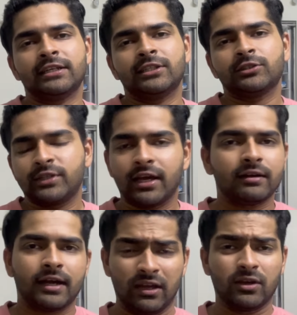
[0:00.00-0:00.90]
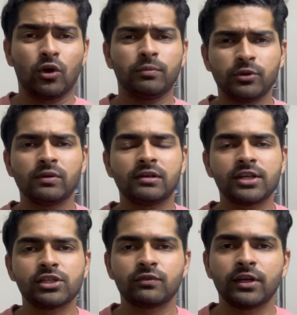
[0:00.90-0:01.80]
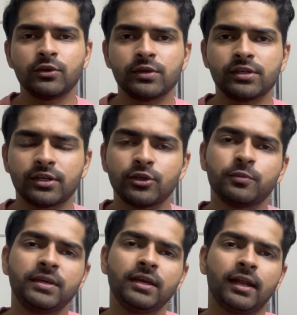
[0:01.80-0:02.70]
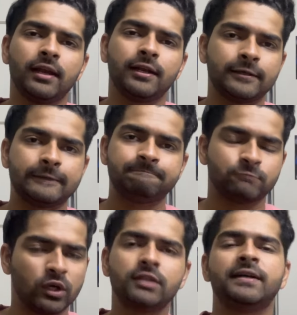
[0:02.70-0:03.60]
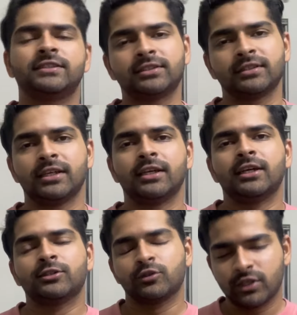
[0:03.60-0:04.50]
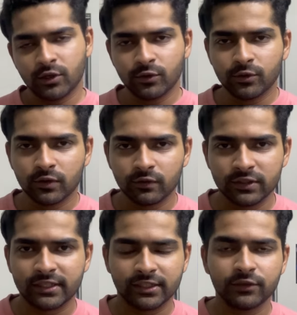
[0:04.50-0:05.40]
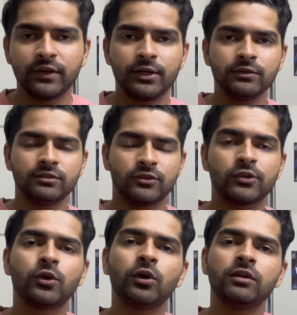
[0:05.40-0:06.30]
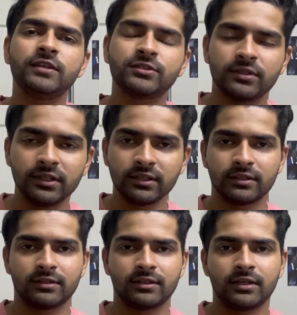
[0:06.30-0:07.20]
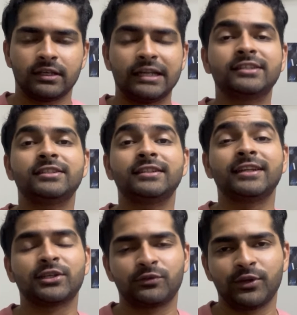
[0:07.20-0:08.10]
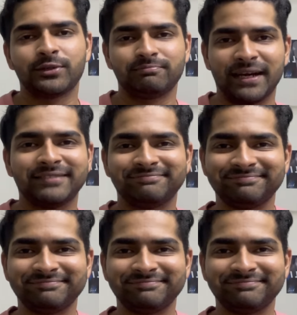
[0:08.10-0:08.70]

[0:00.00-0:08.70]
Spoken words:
So yeah, I hope you'll reach where you intend to be, and all the best. So see you with another video. This is Gokul V. Sunil. Let's see in the next video. Bye.